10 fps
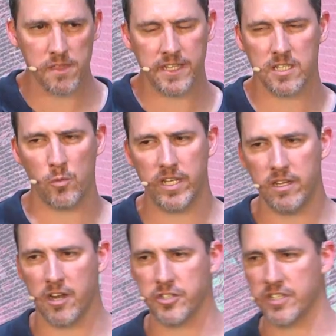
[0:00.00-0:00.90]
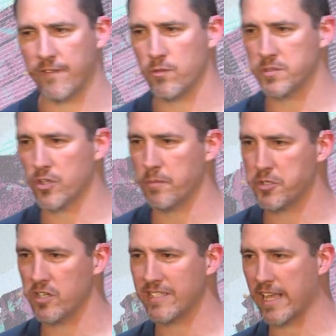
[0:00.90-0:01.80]
of the things that we need to understand from
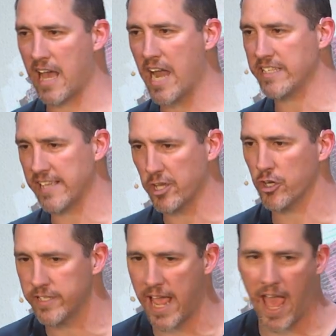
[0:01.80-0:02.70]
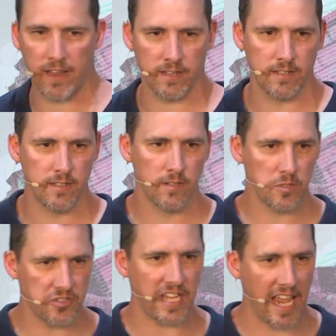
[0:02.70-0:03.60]
Scripture is that God is a good dad.
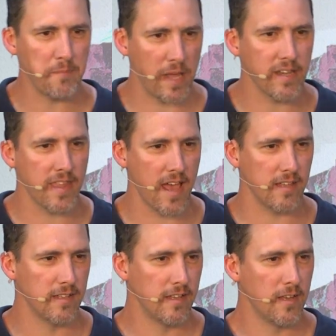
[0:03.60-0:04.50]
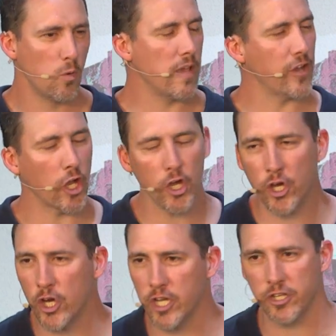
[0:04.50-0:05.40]
Wouldn't you say amen to that? We have a
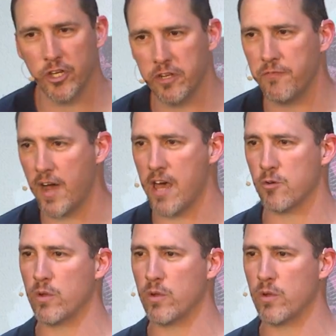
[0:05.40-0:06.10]
good, good father.